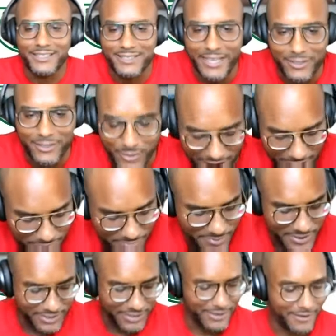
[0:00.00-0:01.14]
thank you, Kyle, for
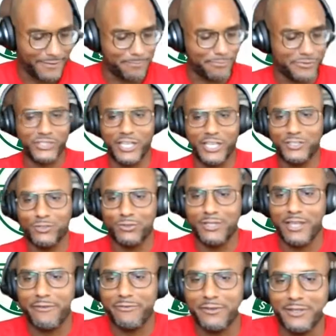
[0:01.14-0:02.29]
being here. Appreciate you,
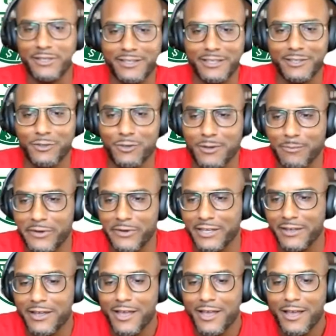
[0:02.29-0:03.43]
definitely. I think you're going to bring
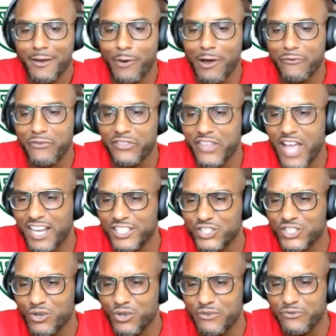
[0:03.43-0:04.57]
a wealth of knowledge
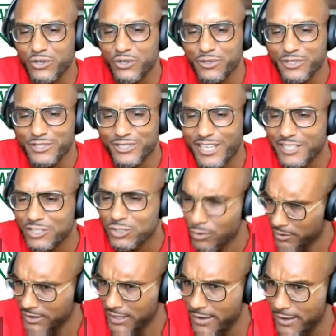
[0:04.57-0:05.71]
to our viewers and to
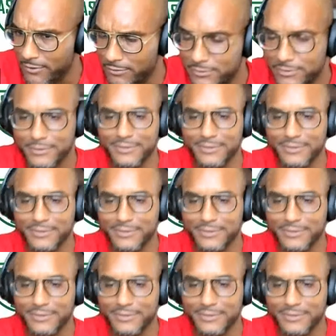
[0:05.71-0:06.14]
ourselves.